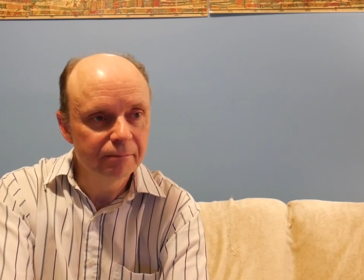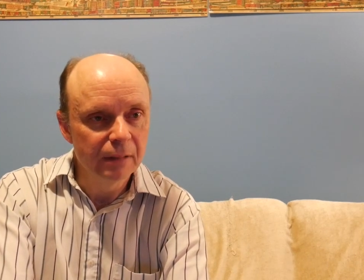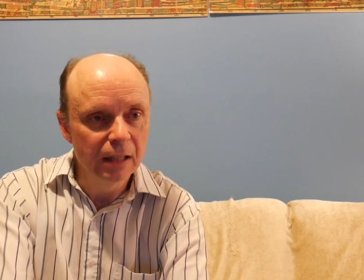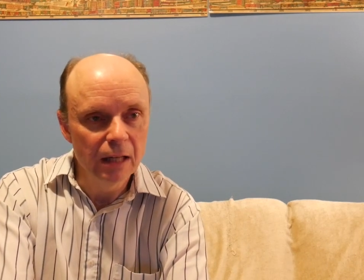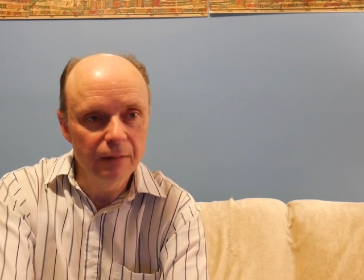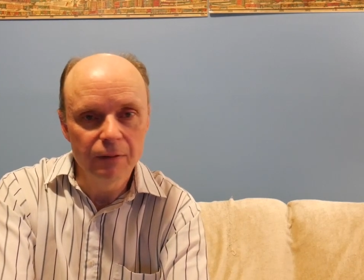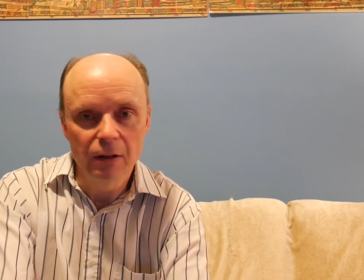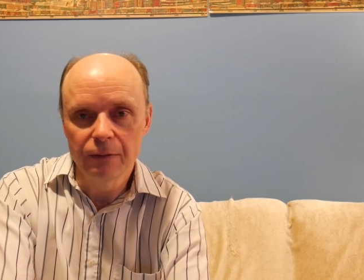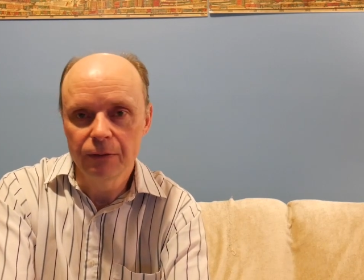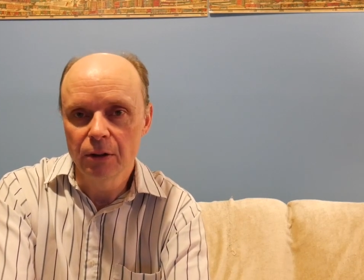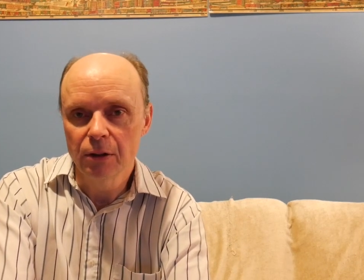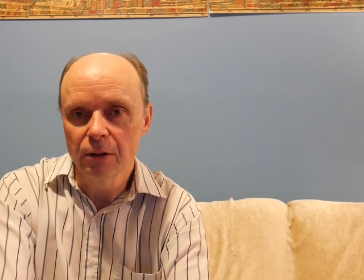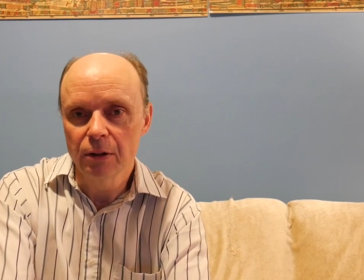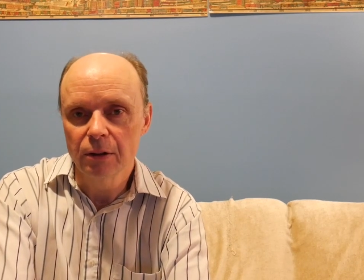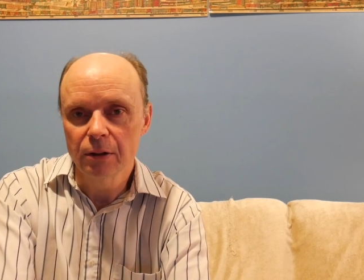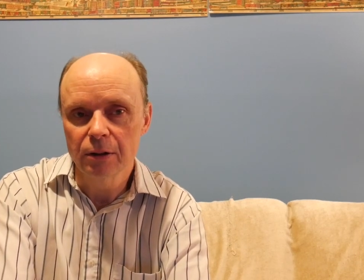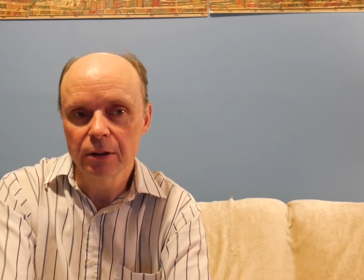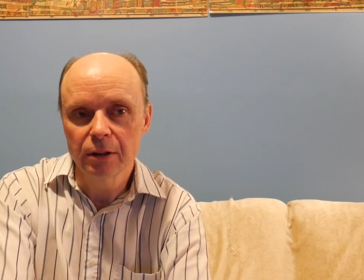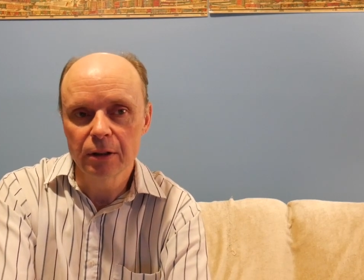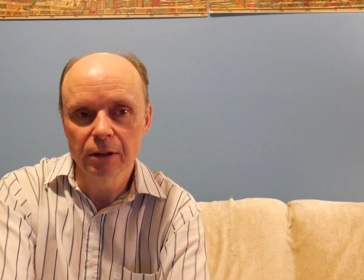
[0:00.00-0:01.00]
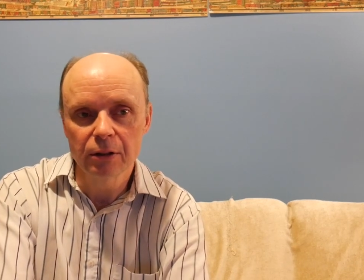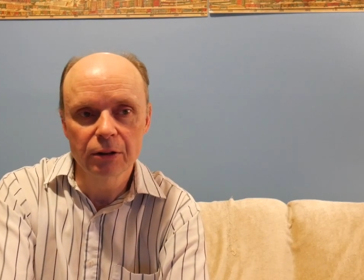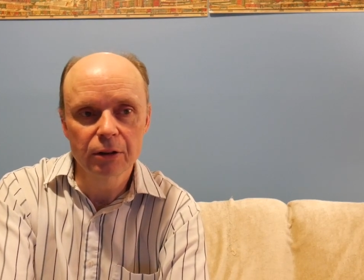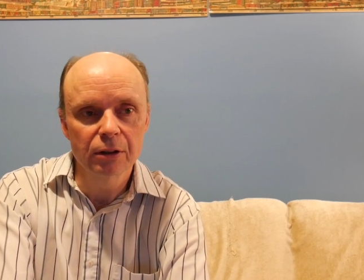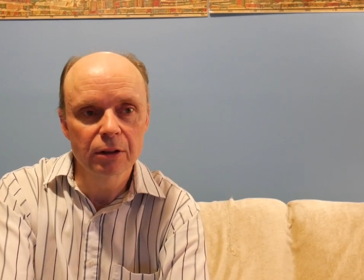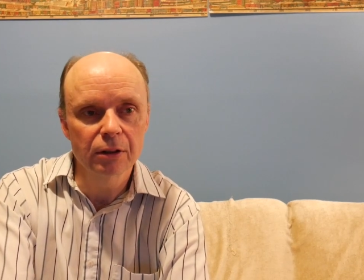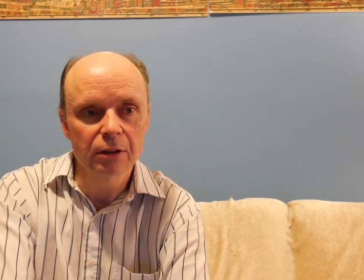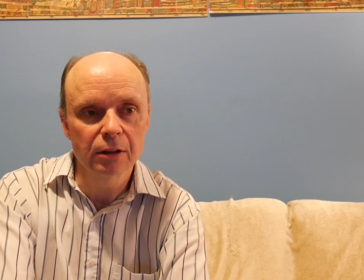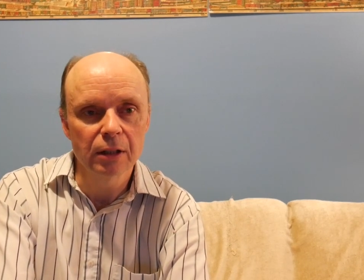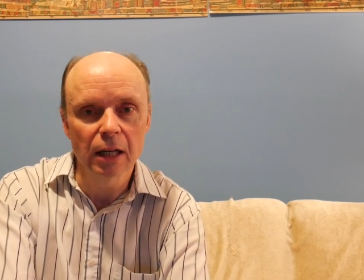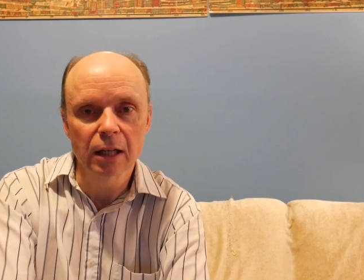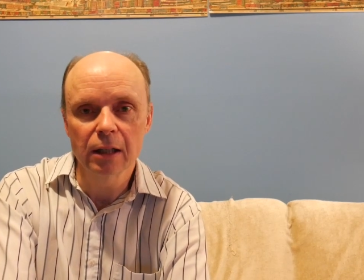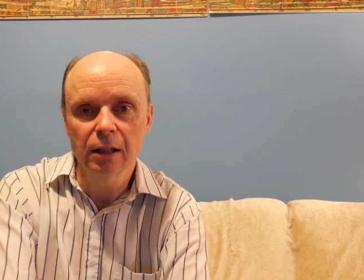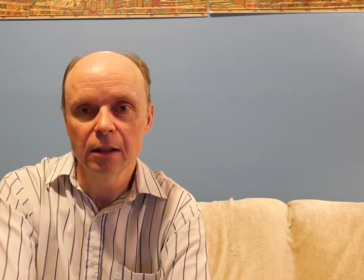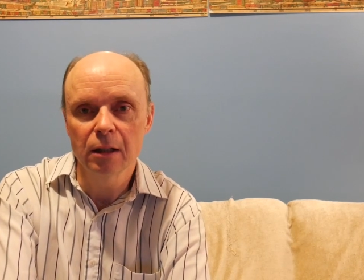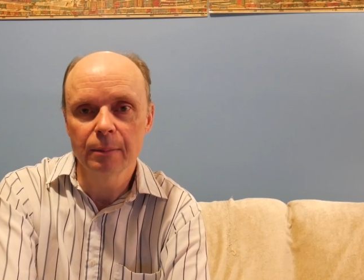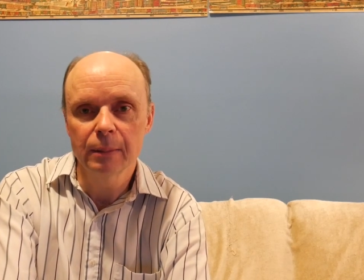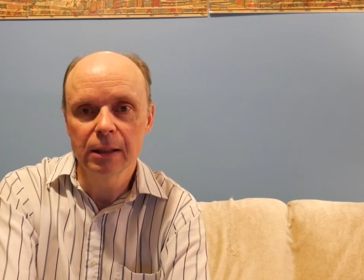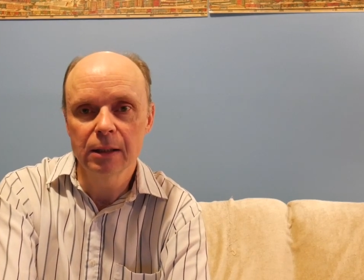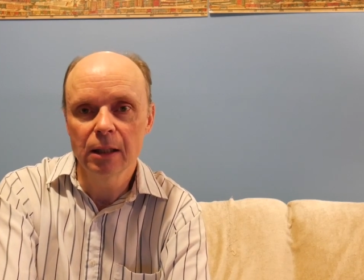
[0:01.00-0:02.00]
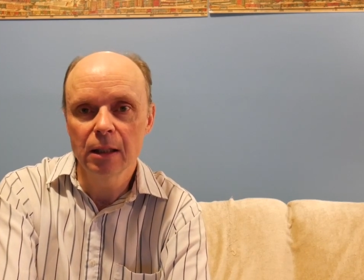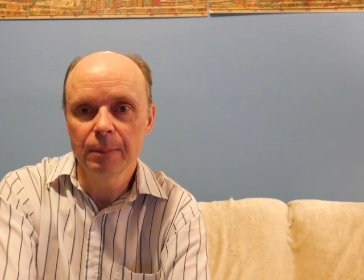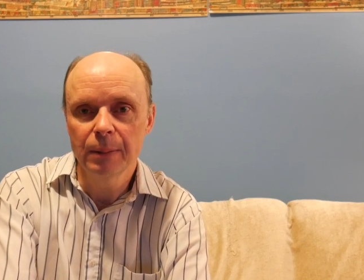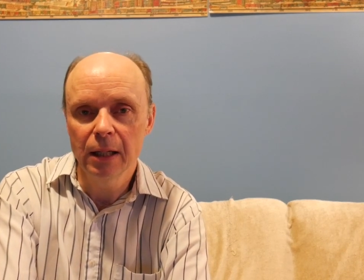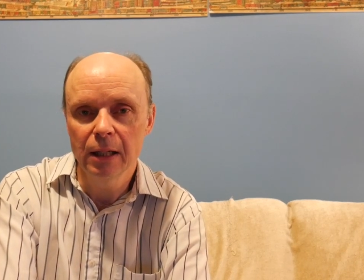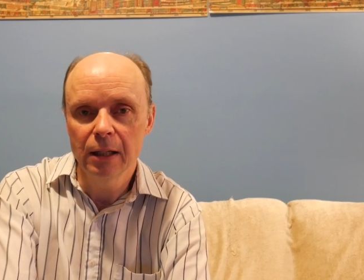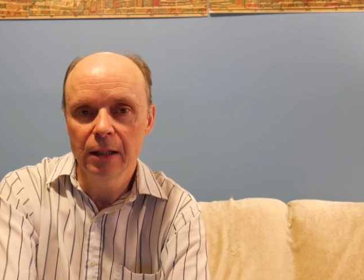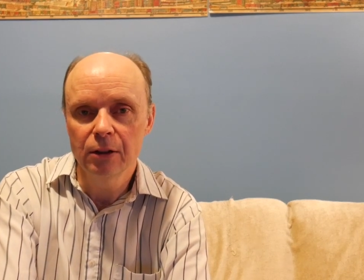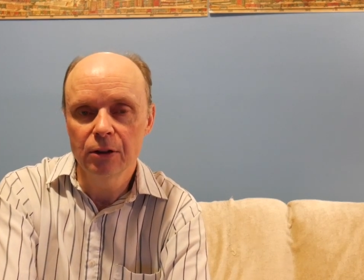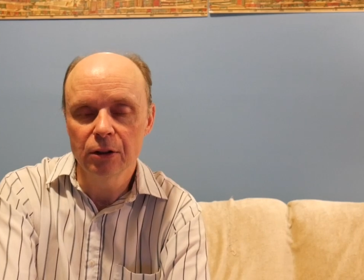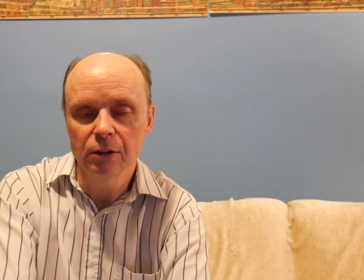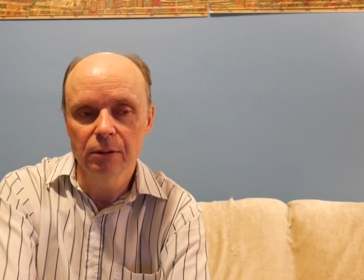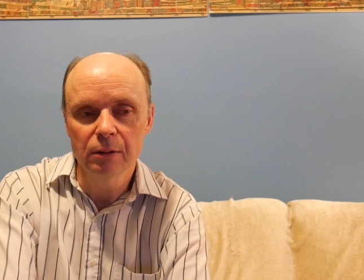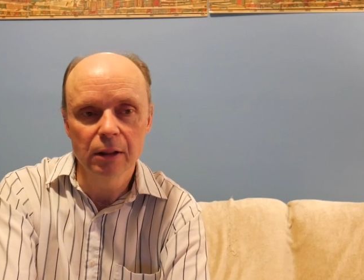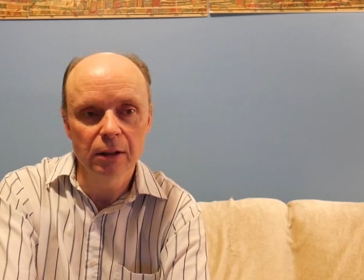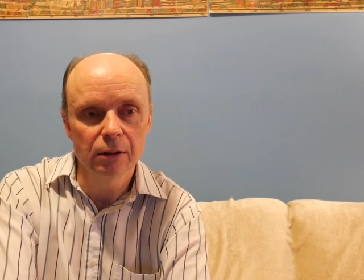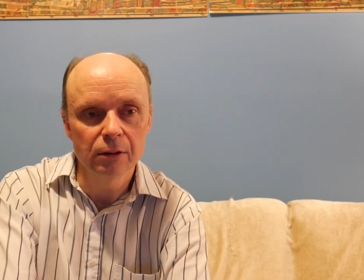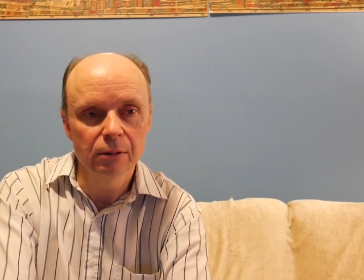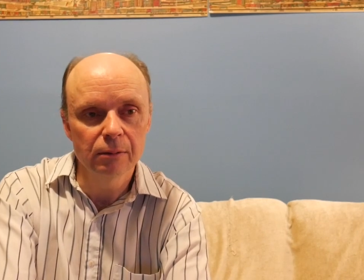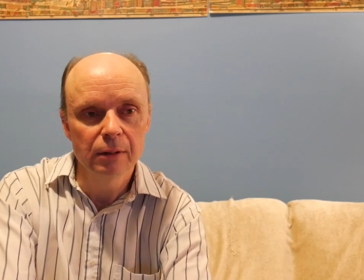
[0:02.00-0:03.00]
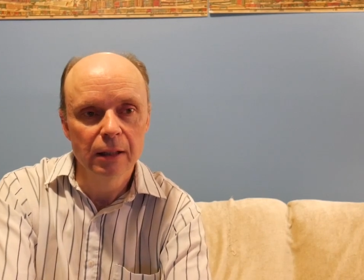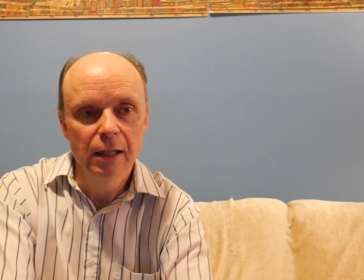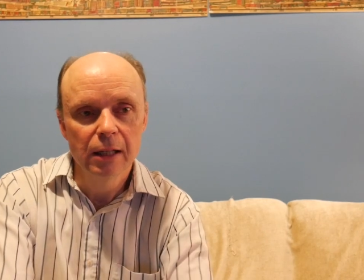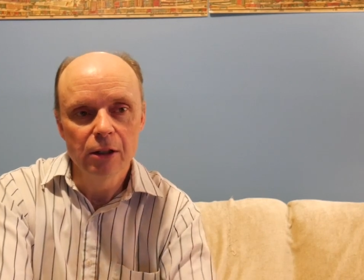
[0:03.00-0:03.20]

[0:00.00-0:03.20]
even if you're still stuck on the Monday page and